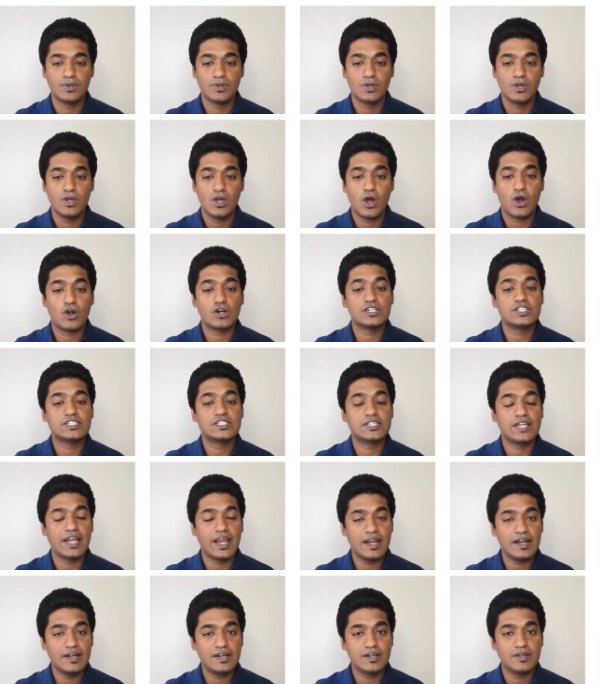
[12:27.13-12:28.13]
On
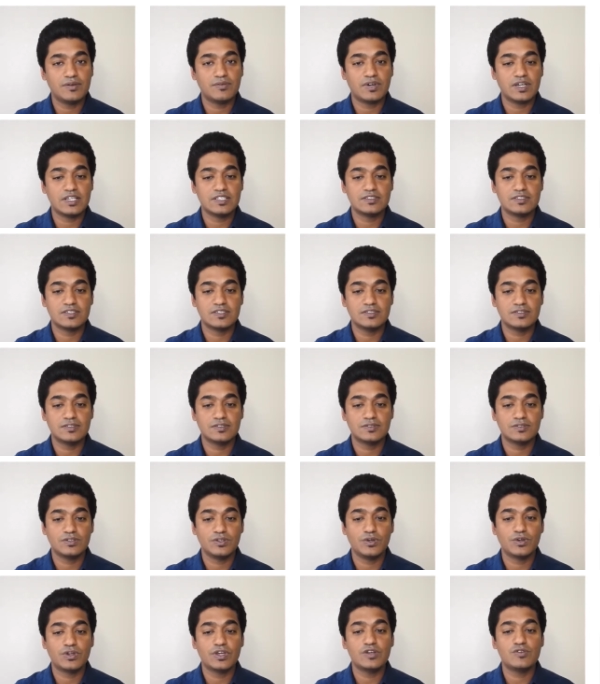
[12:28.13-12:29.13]
shared devices,
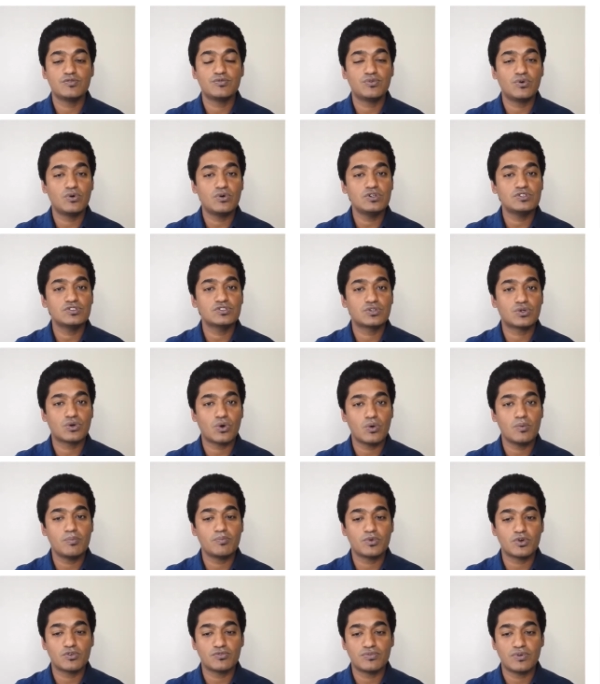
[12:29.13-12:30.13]
you can force Chrome
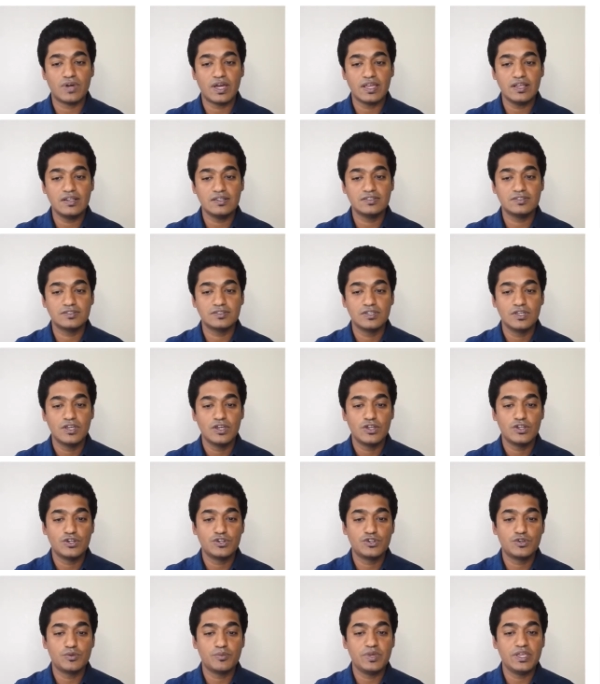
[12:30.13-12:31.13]
profiles
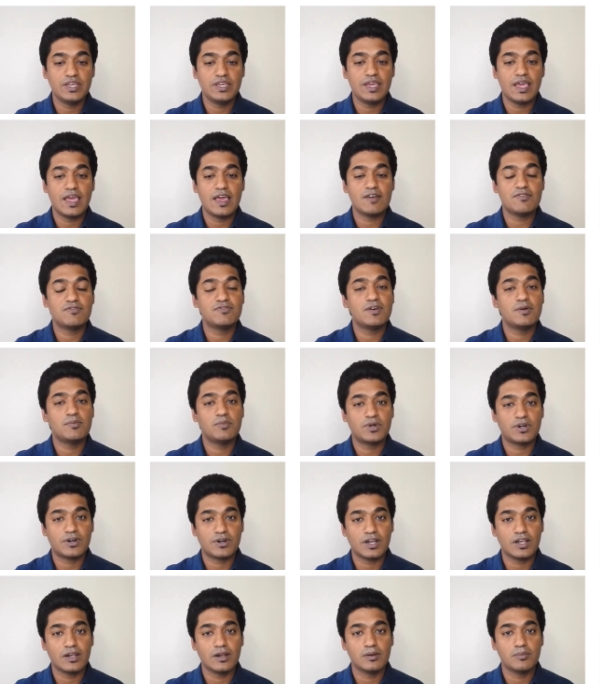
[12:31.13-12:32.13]
to be
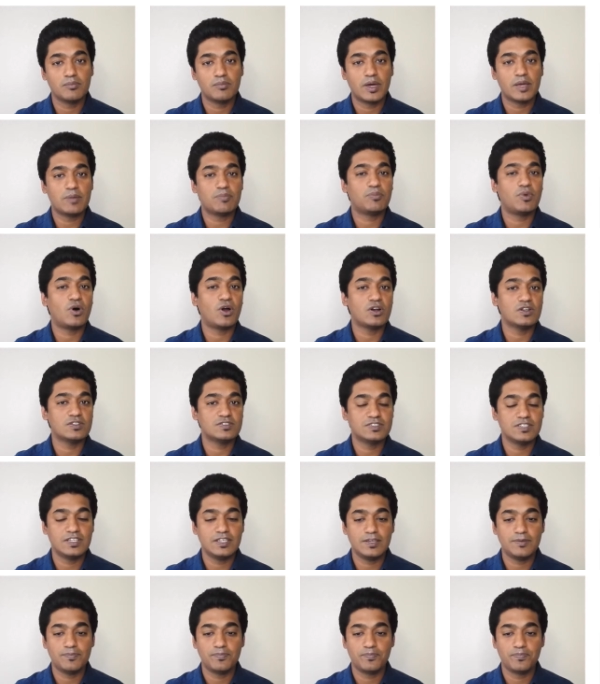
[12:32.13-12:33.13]
ephemeral by
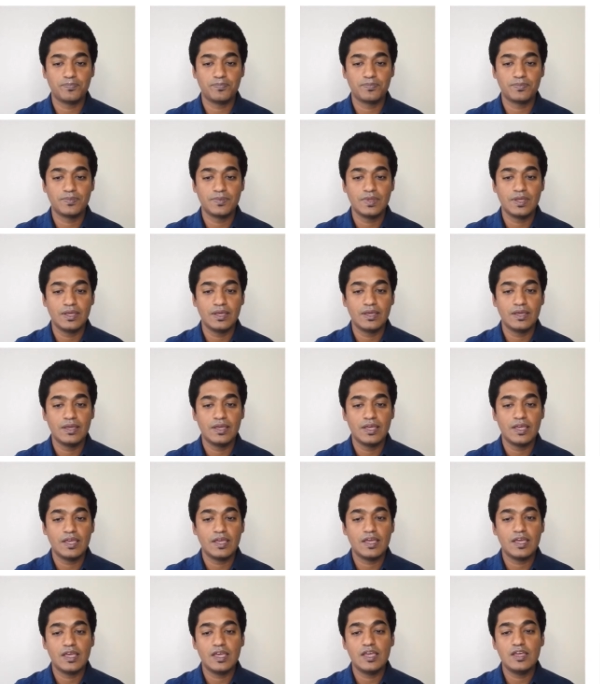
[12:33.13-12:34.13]
policy.
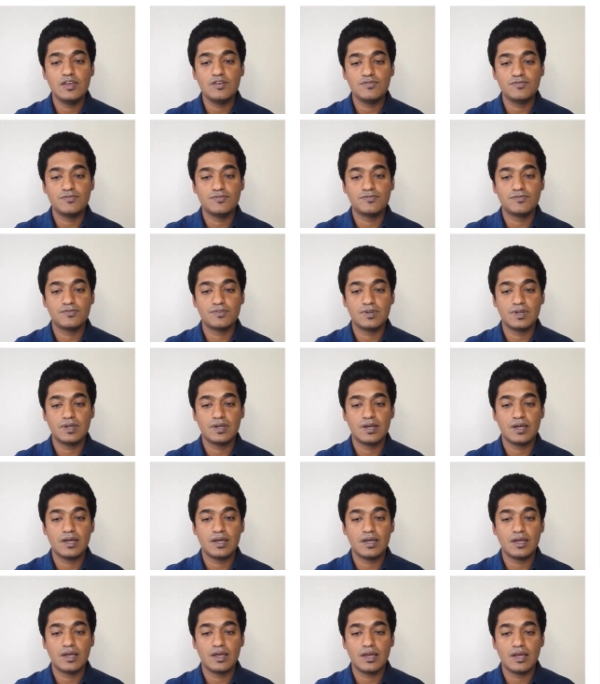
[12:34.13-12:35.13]
If
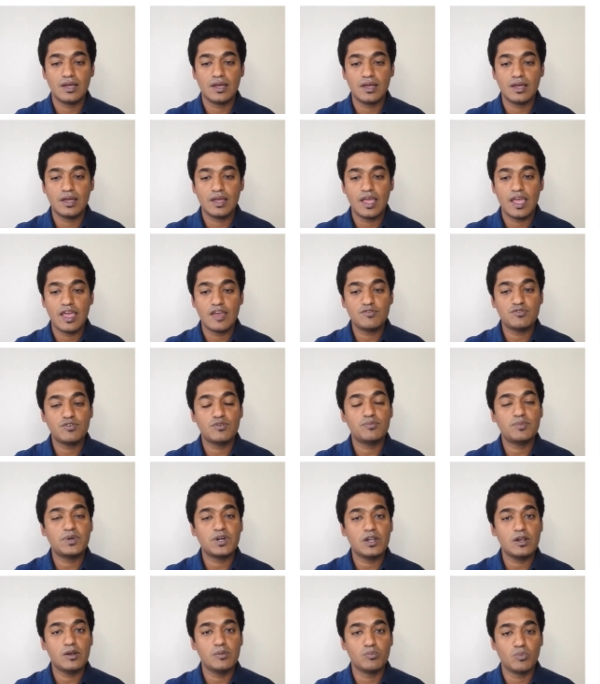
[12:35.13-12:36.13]

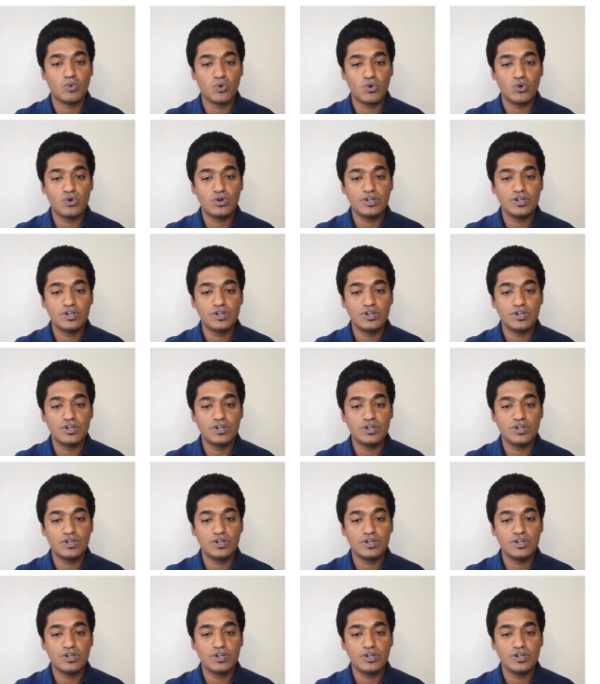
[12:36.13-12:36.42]
ephemeral mode